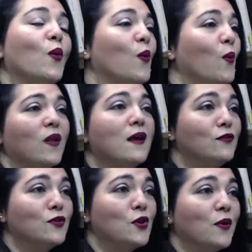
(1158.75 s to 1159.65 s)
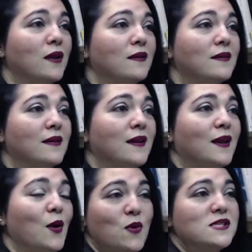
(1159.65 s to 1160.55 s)
what level you're in
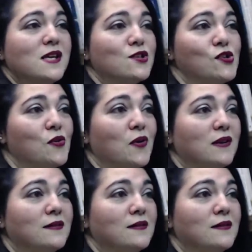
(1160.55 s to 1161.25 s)
and what section you're in.